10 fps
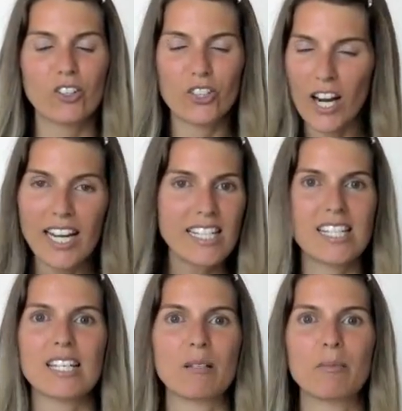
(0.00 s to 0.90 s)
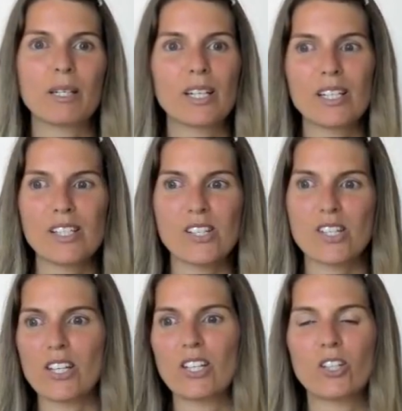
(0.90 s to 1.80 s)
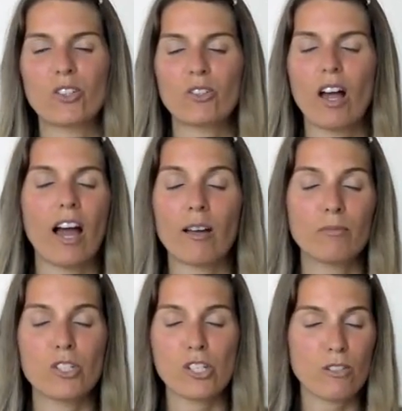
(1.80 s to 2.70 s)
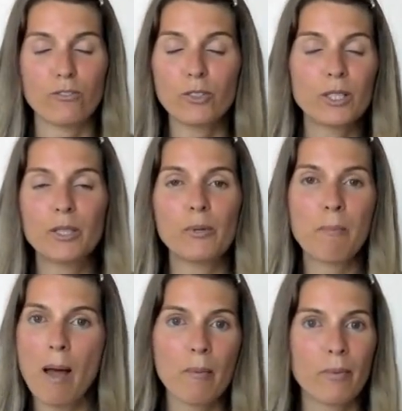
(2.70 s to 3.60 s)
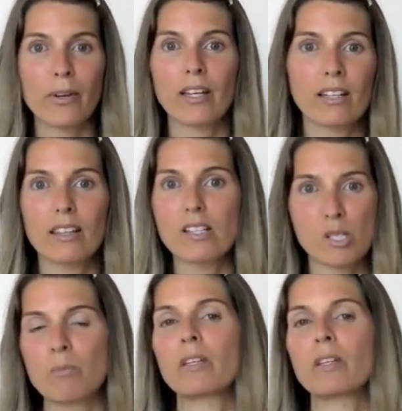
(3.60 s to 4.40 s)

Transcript: crazy, because I'm just fully remembering this